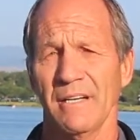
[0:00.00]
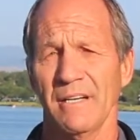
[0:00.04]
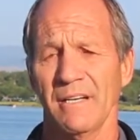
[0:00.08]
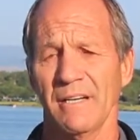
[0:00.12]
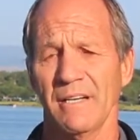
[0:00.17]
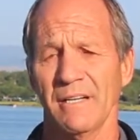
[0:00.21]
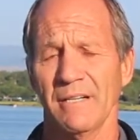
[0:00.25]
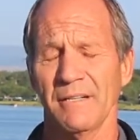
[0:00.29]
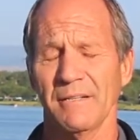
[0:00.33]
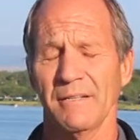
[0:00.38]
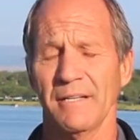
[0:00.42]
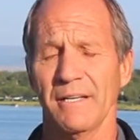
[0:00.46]

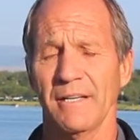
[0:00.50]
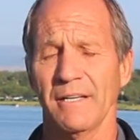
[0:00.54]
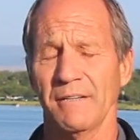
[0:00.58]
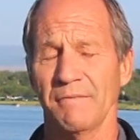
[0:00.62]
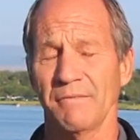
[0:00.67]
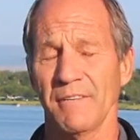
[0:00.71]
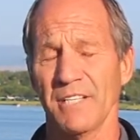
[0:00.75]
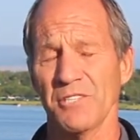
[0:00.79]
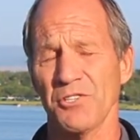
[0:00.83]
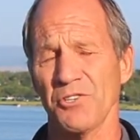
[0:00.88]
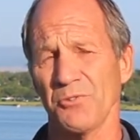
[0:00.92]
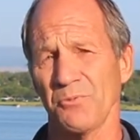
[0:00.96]
uh,
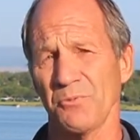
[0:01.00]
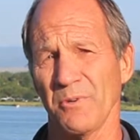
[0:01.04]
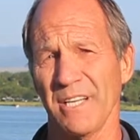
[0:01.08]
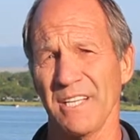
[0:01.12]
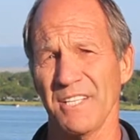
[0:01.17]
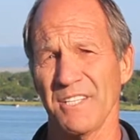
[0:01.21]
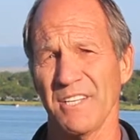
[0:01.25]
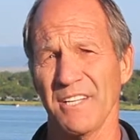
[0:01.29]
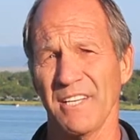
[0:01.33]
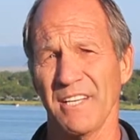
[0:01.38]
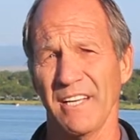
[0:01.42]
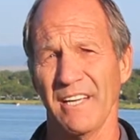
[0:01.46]
adventure
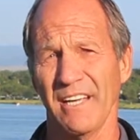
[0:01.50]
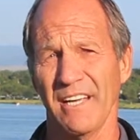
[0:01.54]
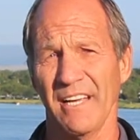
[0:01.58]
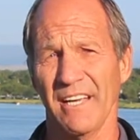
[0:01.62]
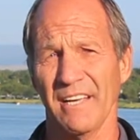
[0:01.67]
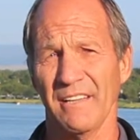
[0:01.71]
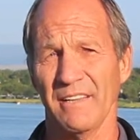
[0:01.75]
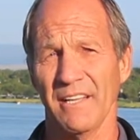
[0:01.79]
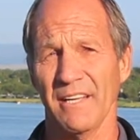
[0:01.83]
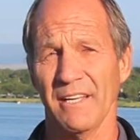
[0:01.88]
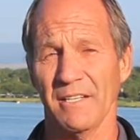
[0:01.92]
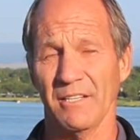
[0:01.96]
racing
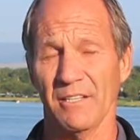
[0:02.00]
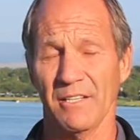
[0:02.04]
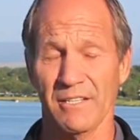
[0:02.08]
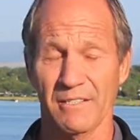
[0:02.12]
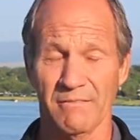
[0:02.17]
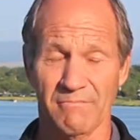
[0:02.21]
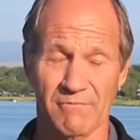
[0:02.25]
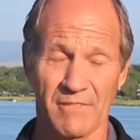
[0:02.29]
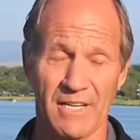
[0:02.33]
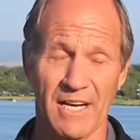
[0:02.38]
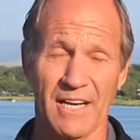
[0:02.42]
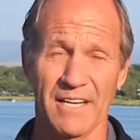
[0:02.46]
and then
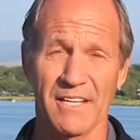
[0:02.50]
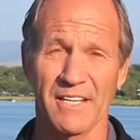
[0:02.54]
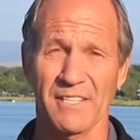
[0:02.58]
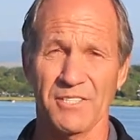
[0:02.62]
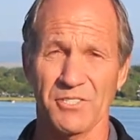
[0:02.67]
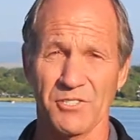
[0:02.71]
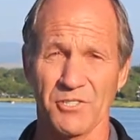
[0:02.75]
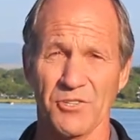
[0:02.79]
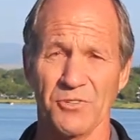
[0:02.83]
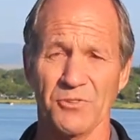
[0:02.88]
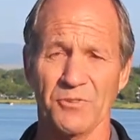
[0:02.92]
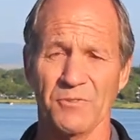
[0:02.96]
got
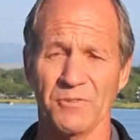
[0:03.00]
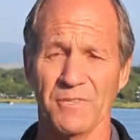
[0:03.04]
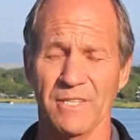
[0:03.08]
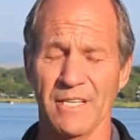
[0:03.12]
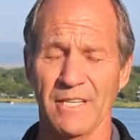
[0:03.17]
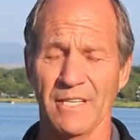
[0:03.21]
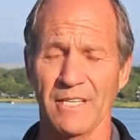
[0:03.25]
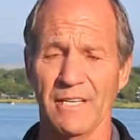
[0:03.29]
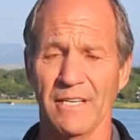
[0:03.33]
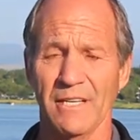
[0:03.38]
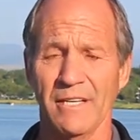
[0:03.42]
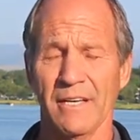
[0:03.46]
into
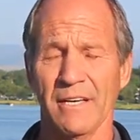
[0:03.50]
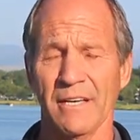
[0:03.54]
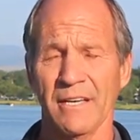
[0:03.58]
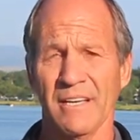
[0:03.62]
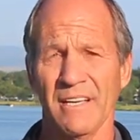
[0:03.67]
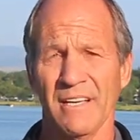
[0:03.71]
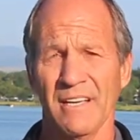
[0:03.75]
the